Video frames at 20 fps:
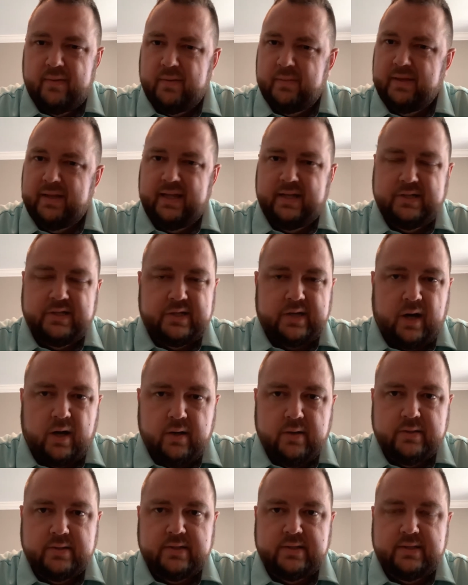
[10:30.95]
I mean, it just
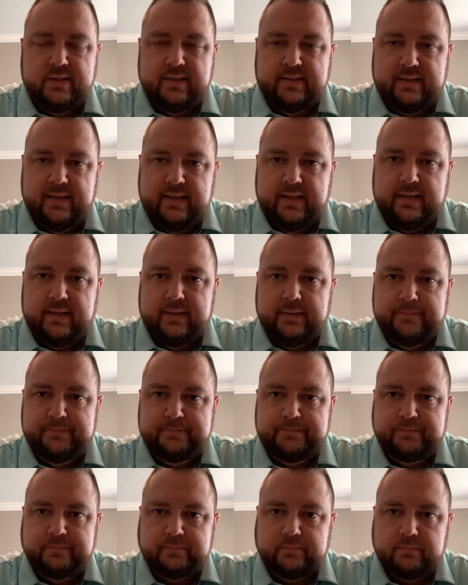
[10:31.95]
hurts to think
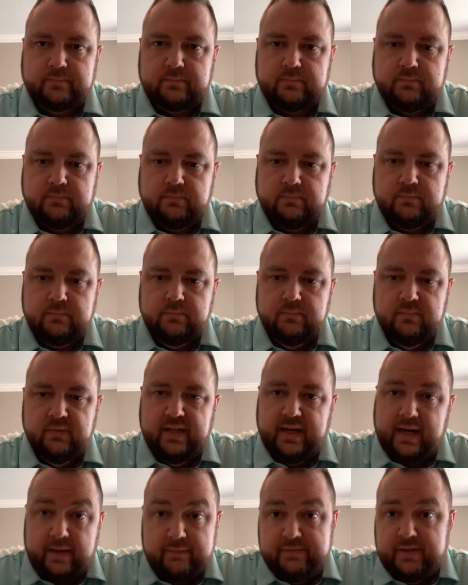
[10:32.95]

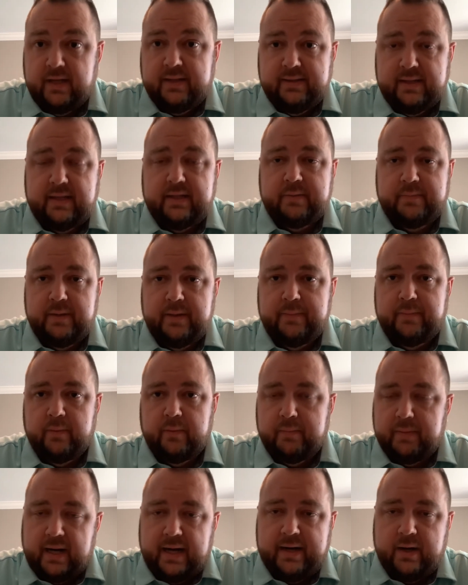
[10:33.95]
that I've done that to people,
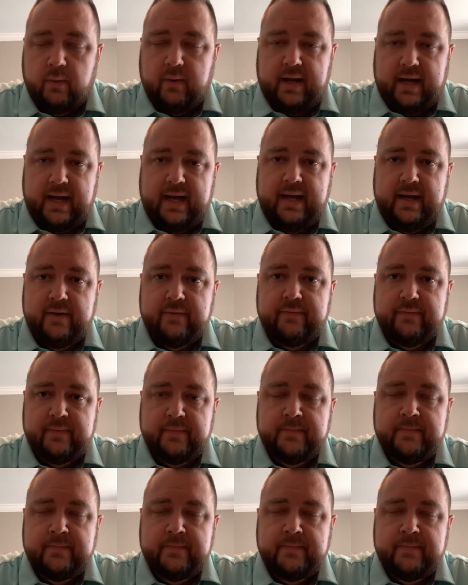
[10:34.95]
but I know I have.